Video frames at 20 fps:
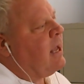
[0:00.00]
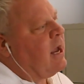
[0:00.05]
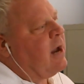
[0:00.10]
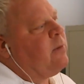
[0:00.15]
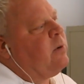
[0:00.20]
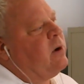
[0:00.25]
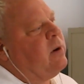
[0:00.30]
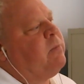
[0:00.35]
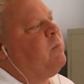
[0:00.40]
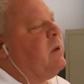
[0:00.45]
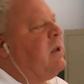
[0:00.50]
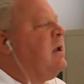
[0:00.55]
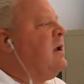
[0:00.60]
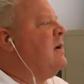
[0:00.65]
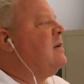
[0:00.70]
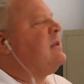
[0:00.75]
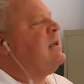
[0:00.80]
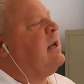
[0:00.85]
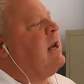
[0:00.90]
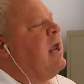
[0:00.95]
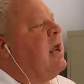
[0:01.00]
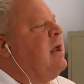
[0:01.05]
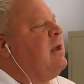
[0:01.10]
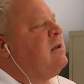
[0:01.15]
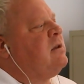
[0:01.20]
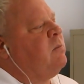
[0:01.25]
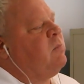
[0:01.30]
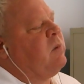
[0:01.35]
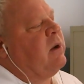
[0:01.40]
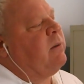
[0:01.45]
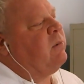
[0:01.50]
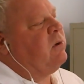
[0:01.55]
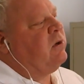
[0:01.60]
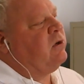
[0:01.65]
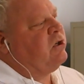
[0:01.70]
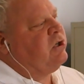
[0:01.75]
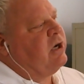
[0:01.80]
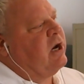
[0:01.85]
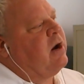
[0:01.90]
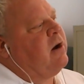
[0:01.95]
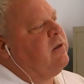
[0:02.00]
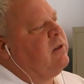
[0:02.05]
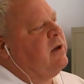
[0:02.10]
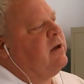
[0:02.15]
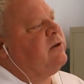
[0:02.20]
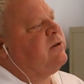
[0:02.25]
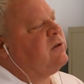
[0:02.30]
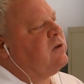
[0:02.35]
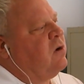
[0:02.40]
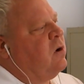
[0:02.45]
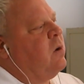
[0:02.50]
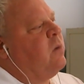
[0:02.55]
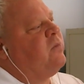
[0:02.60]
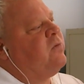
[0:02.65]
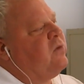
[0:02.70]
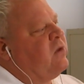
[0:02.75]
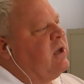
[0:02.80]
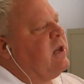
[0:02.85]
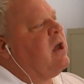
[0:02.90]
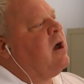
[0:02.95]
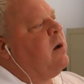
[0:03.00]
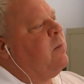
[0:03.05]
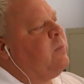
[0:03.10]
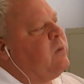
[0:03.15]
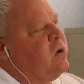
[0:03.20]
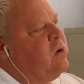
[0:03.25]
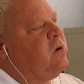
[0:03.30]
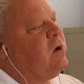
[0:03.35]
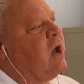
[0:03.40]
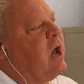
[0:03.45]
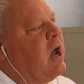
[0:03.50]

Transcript: I wouldn't be here today to be able to share this, to hopefully help you